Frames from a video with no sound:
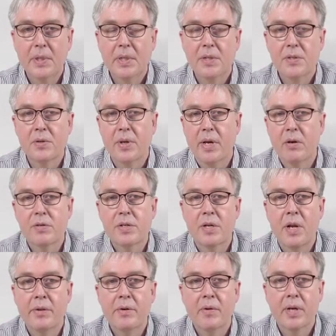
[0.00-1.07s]
So here's
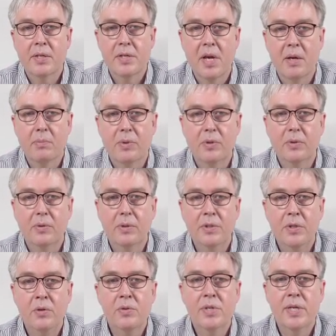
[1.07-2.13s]
another example
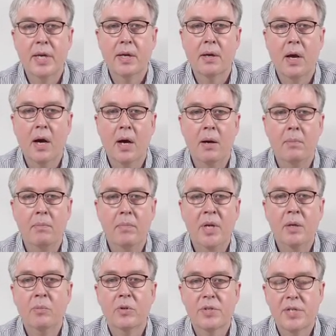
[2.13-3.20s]
using um,
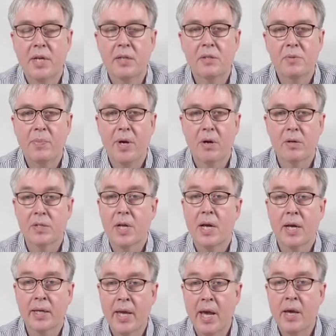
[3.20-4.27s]
minimal sentence pairs,
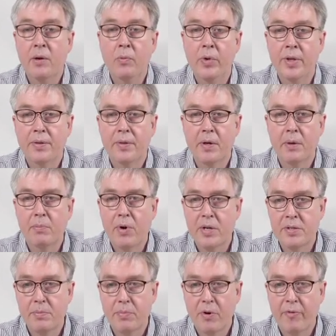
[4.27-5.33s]
again with uh,
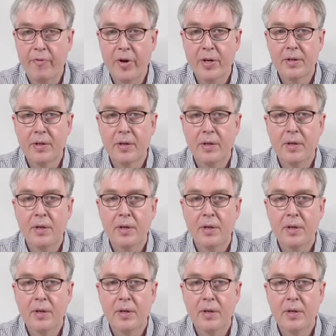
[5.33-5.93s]
present perfect.